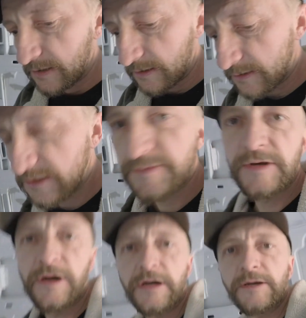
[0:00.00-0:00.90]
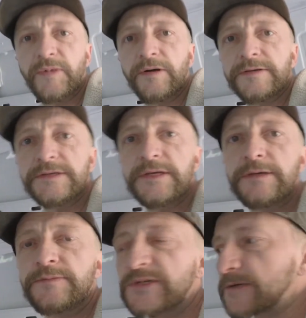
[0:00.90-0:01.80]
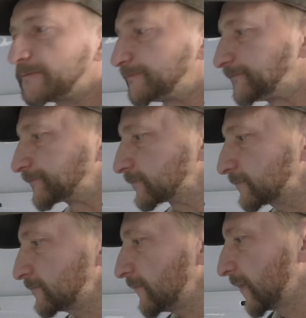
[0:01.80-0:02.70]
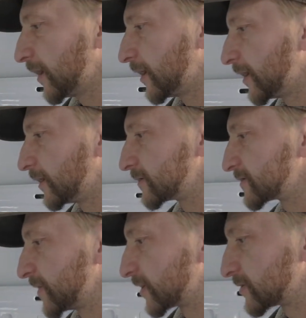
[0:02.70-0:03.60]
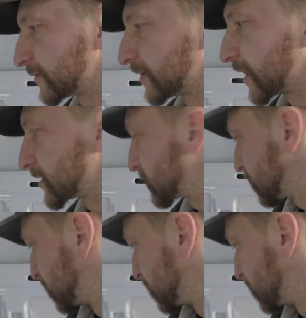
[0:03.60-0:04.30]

I'll just caulk up all the seams and just make sure that that's